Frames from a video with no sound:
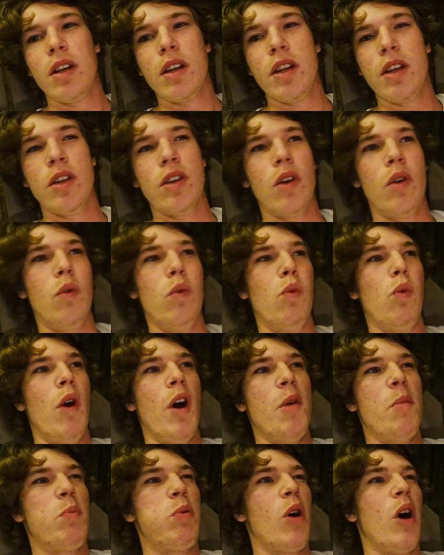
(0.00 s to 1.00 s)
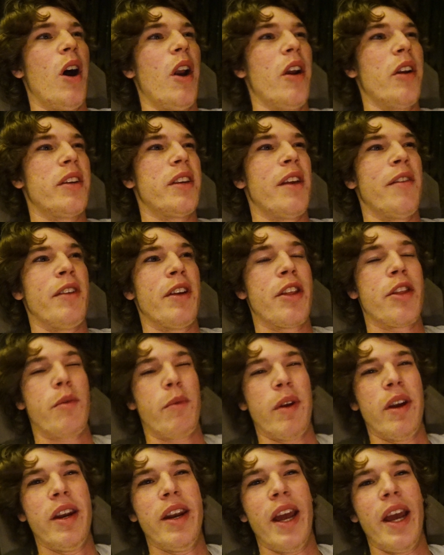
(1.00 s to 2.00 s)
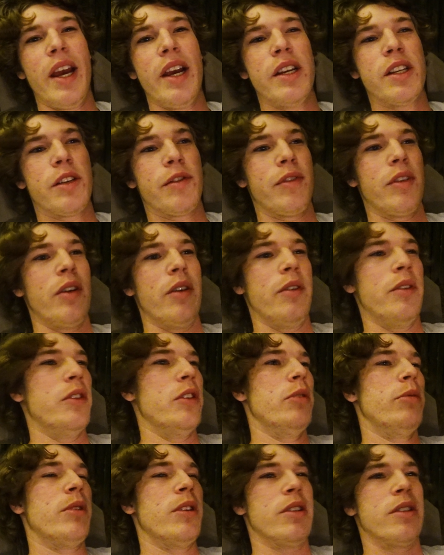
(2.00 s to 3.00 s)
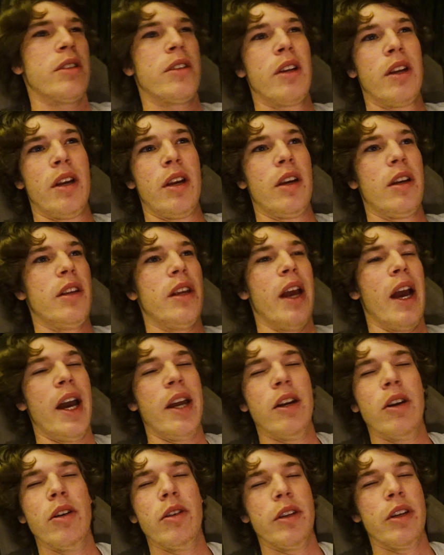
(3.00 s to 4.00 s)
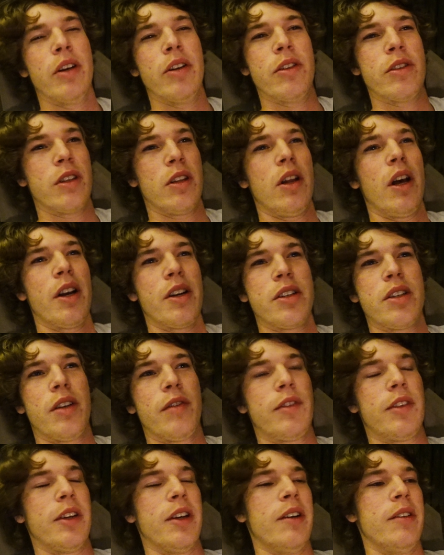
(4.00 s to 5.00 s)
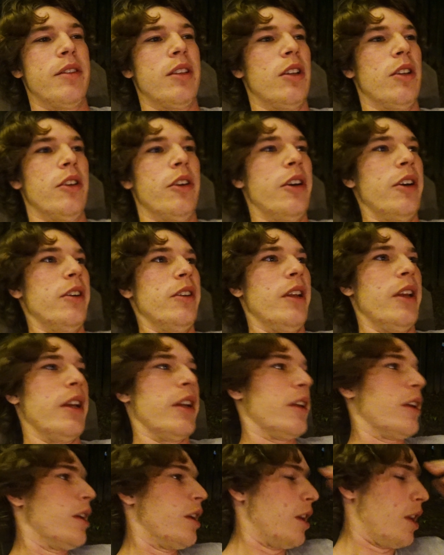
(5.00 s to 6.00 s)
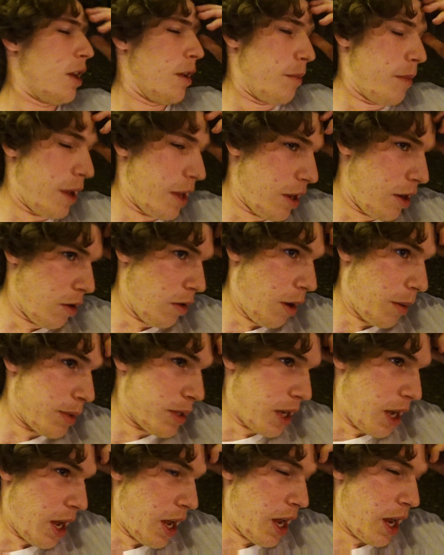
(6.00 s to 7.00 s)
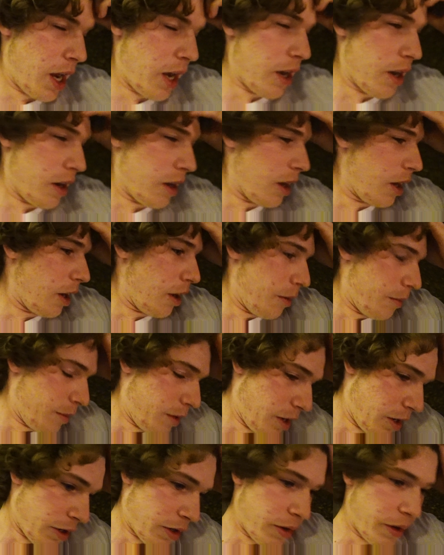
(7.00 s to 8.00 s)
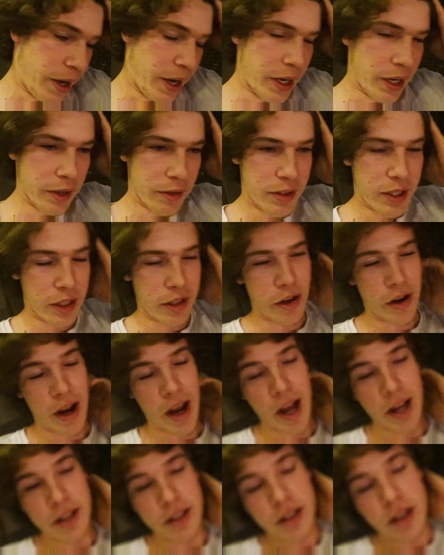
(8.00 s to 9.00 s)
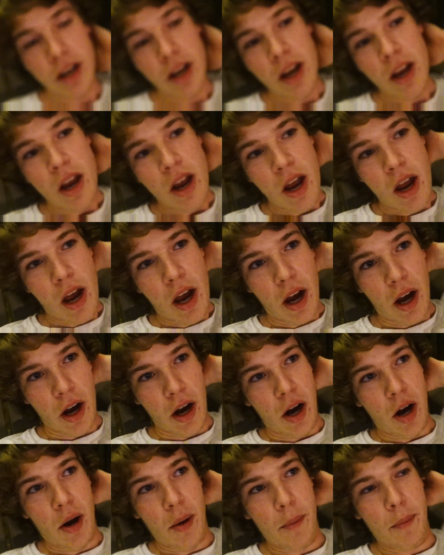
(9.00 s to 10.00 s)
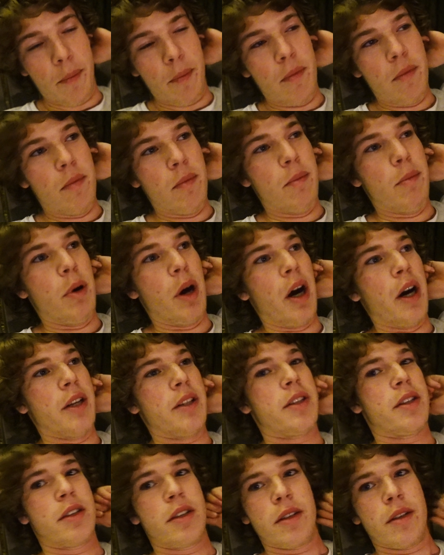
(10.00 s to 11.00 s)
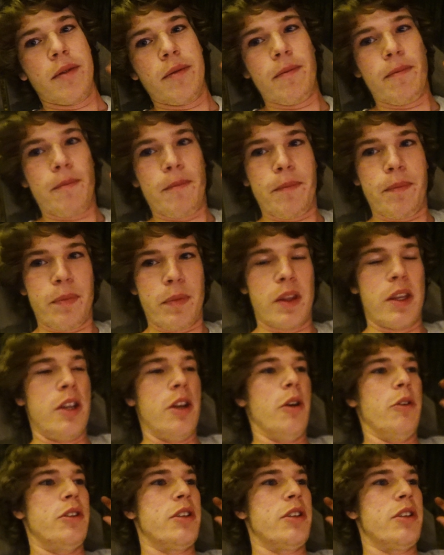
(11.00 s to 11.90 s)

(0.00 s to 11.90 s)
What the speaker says: you know, one product every 3 days if you're a noob, because yeah, I know, you know, there's a lot of stuff to learn, like making your website, you know, creatives, TikTok ads, but you know,